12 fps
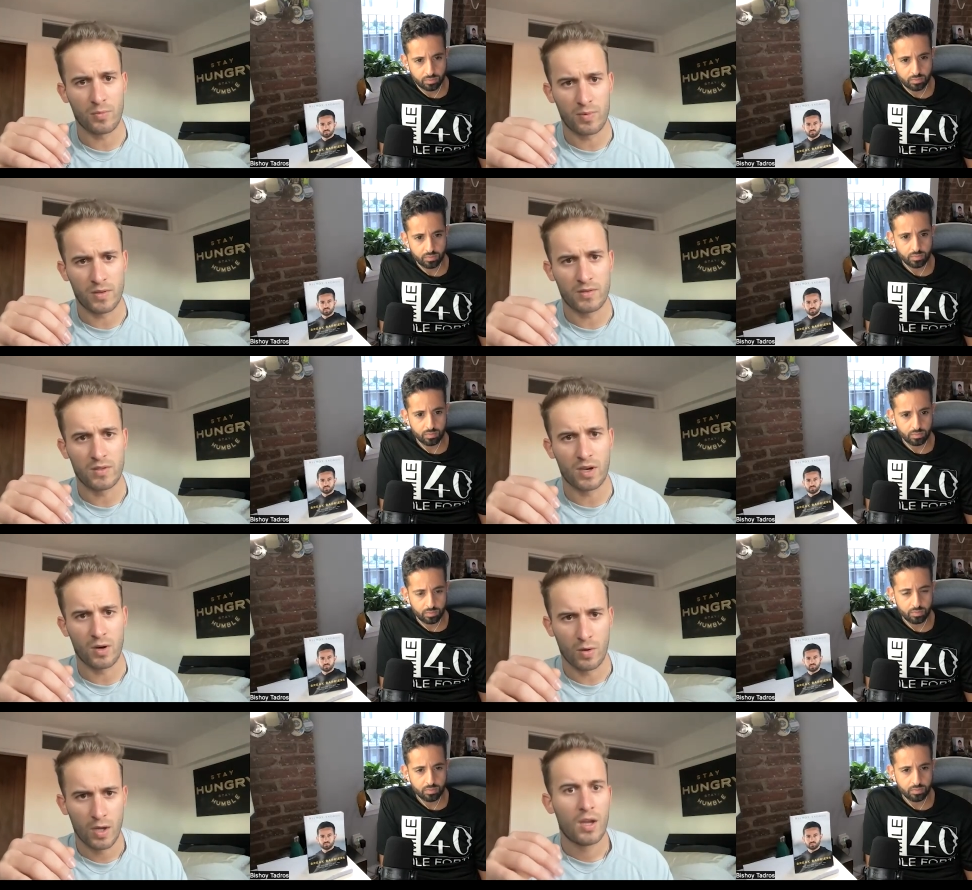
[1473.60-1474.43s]
Speaker 1: And
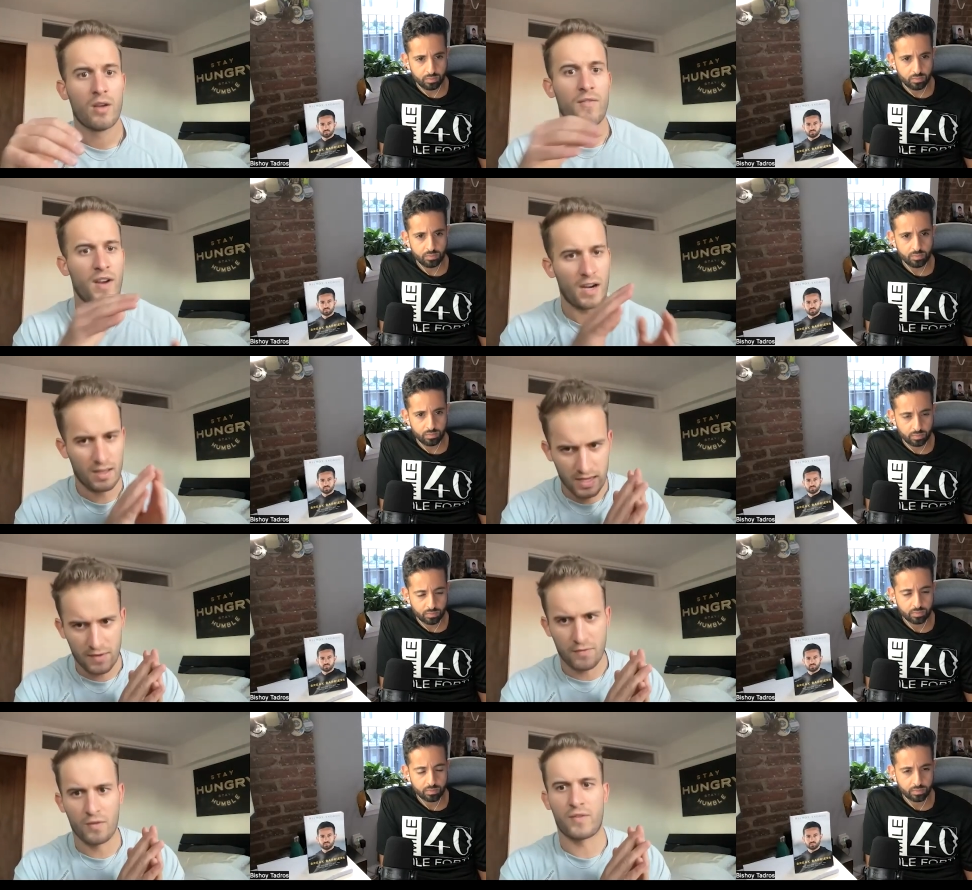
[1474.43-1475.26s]
so very
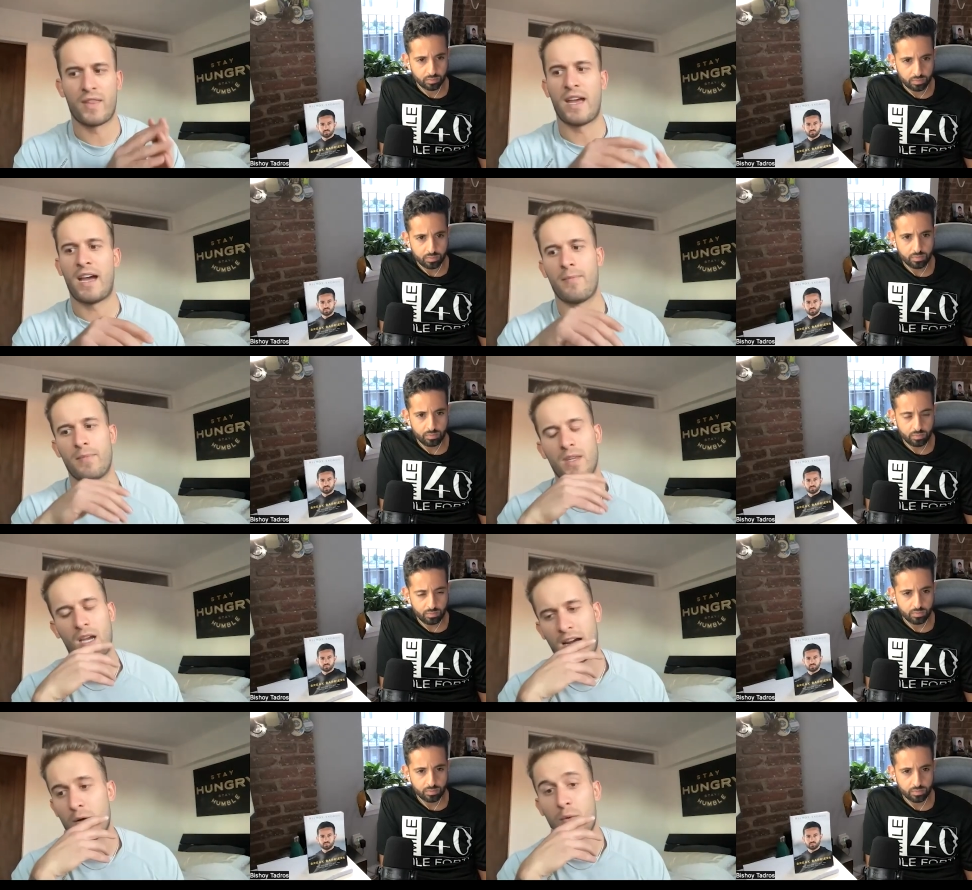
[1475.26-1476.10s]
thankful for that.
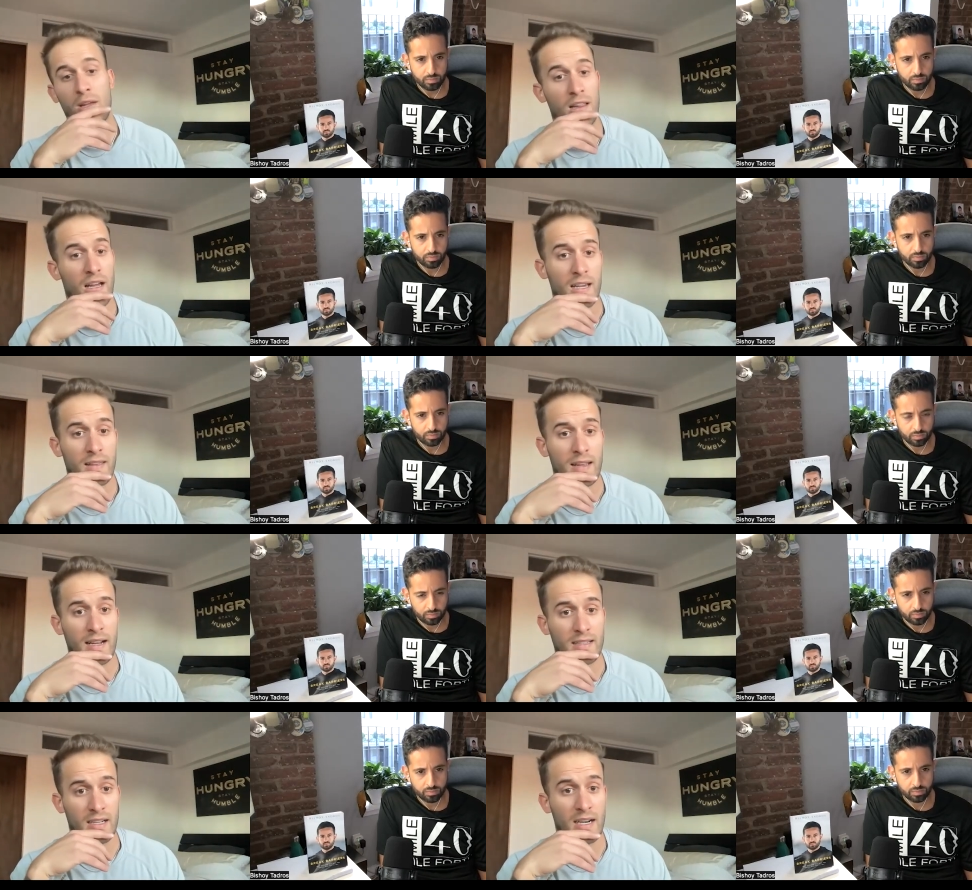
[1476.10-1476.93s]
I got really lucky that
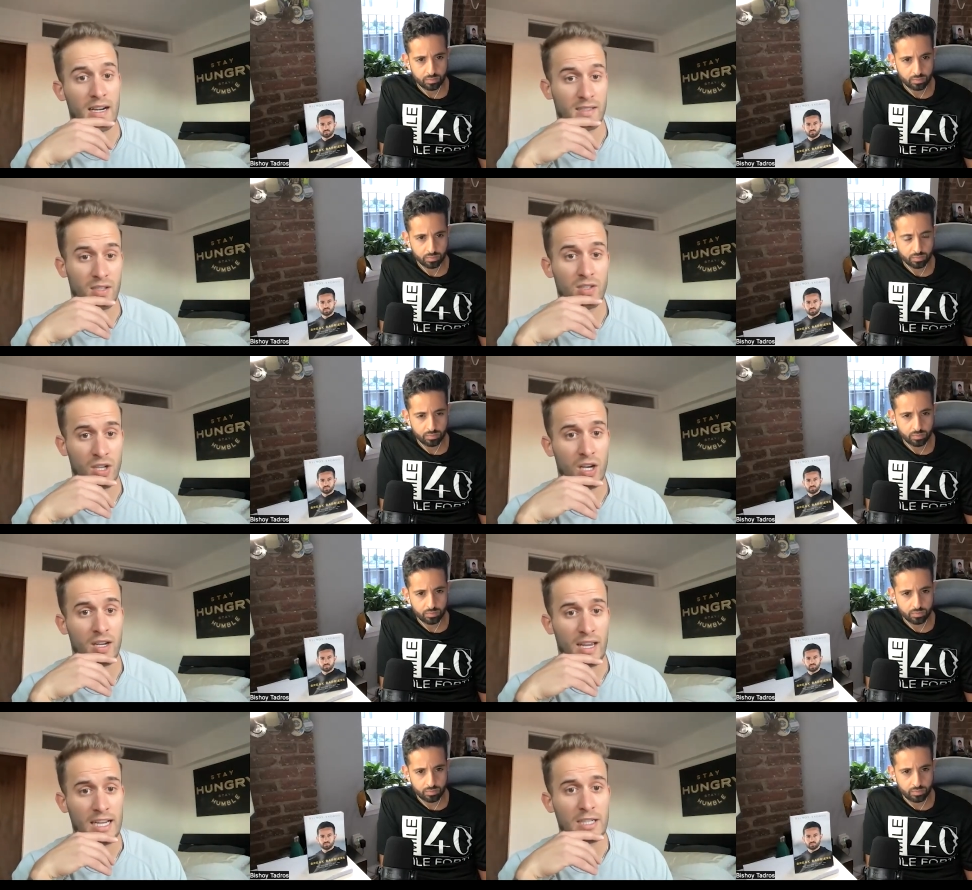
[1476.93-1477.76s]
I did it at such a
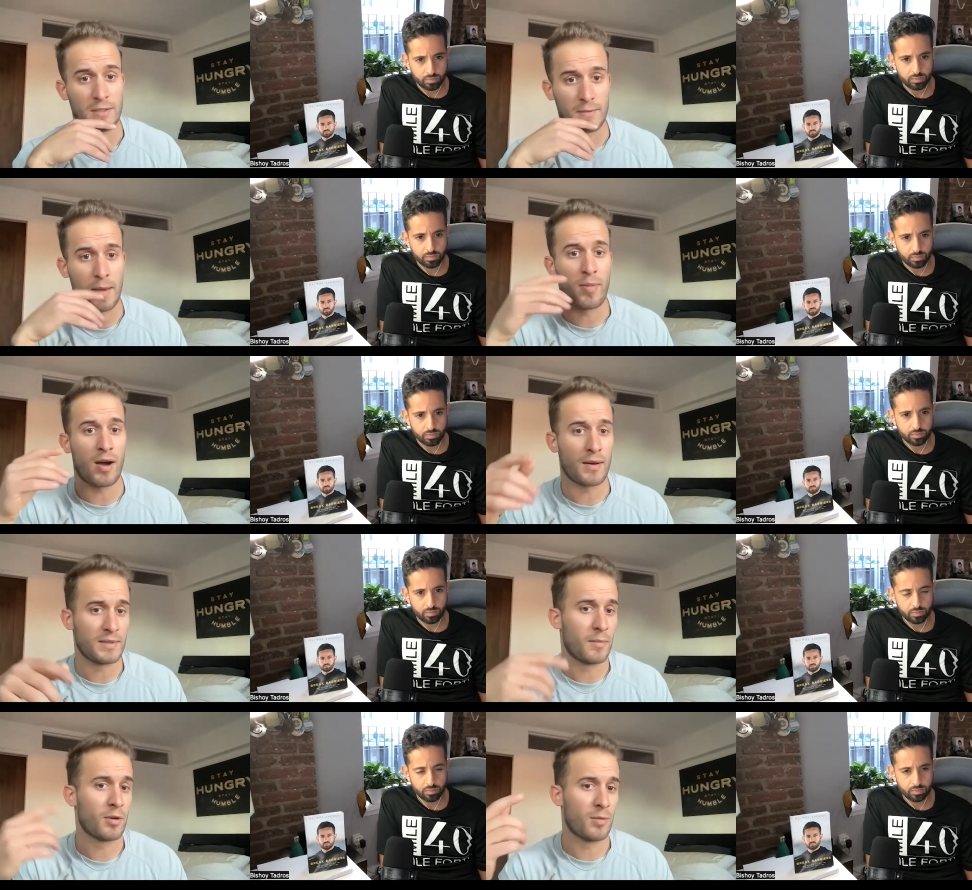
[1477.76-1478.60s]
young age because my body
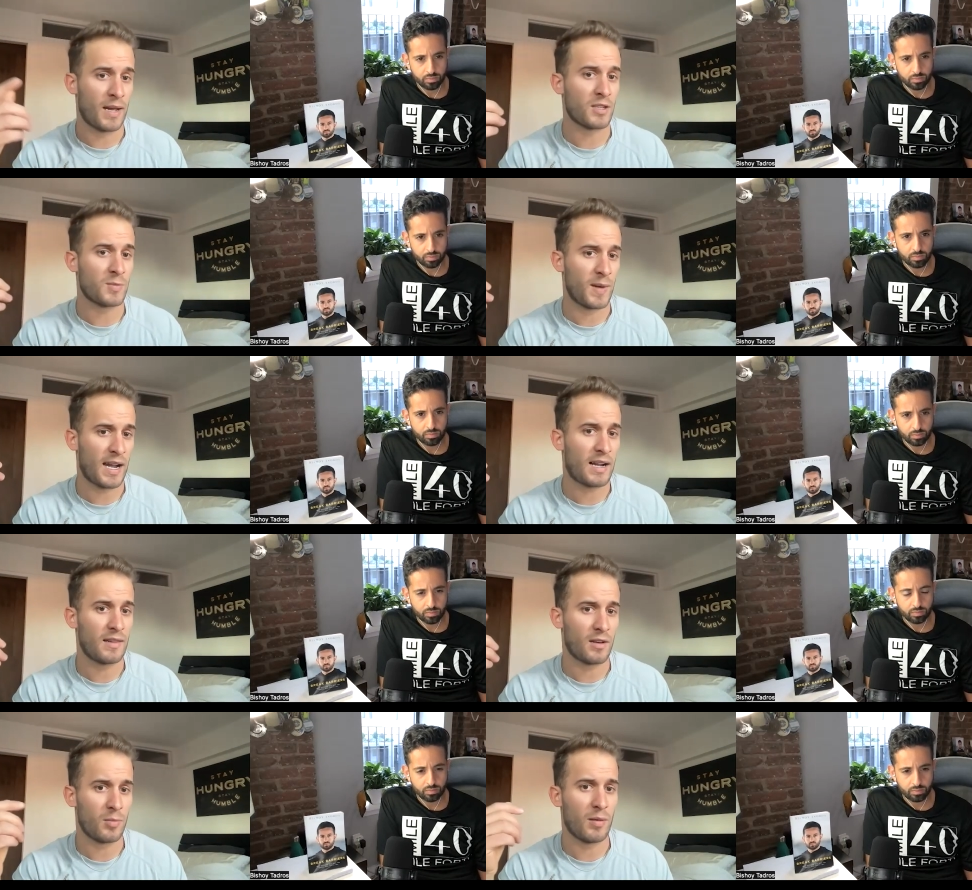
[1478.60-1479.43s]
was able to bounce back
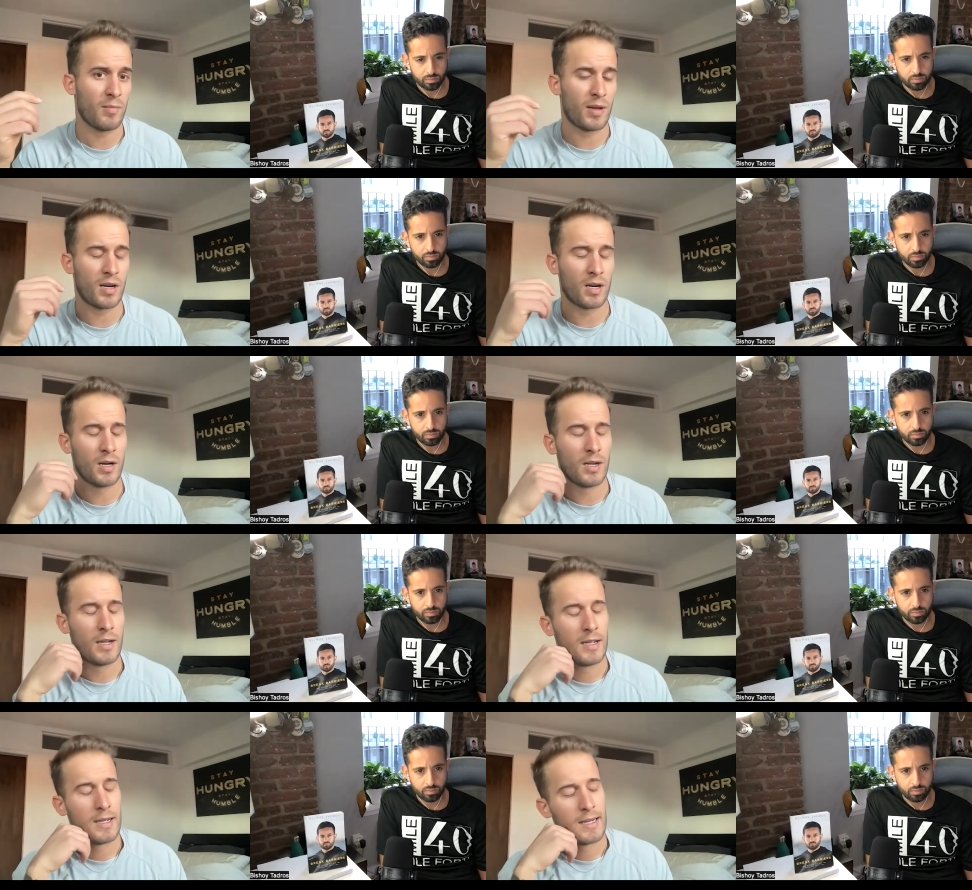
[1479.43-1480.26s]
a little bit better.
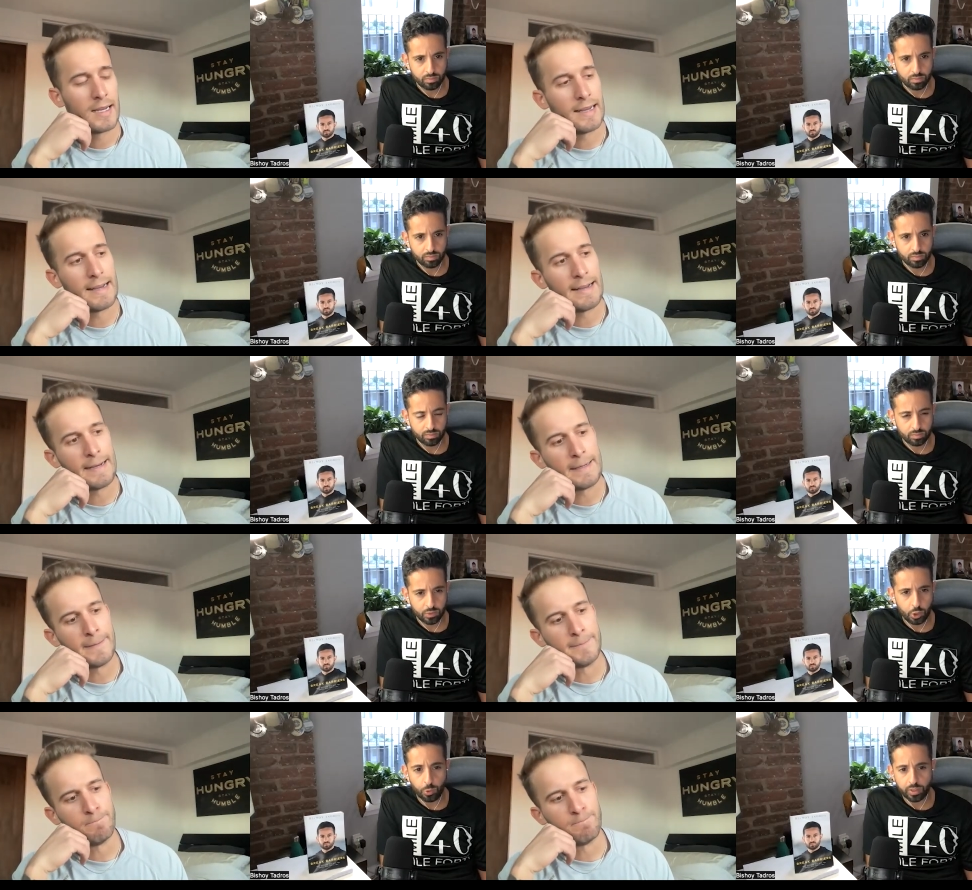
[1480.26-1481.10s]

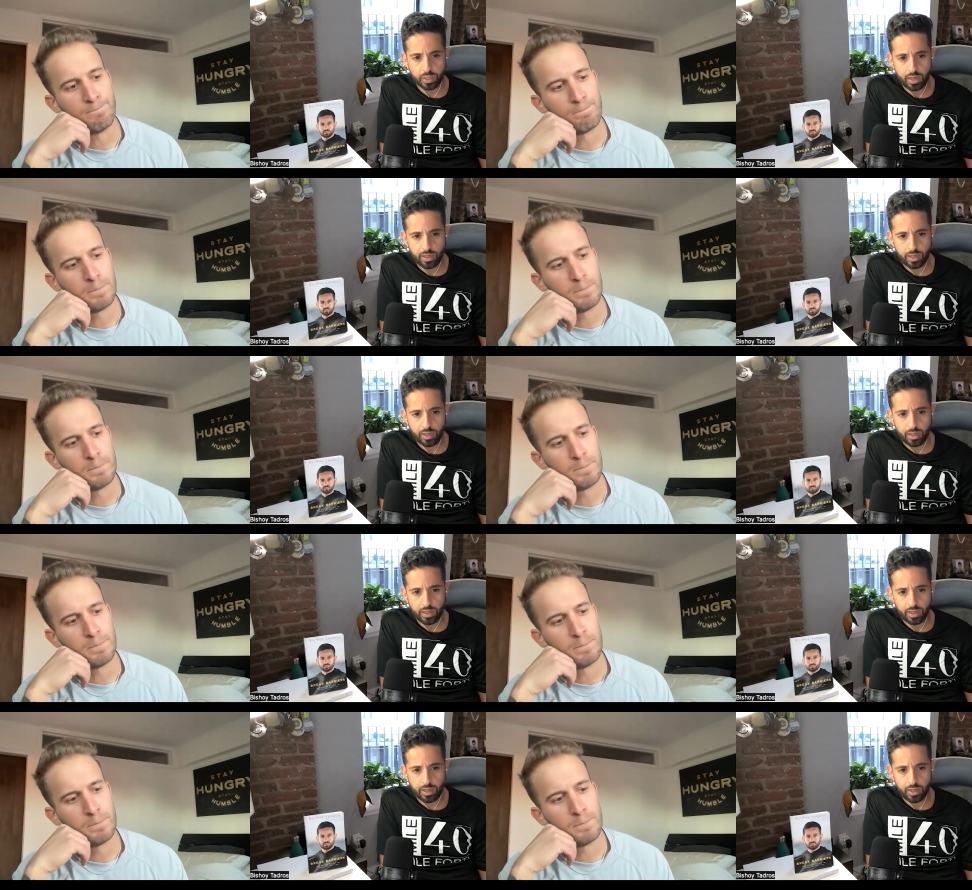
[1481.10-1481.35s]
Um, you were in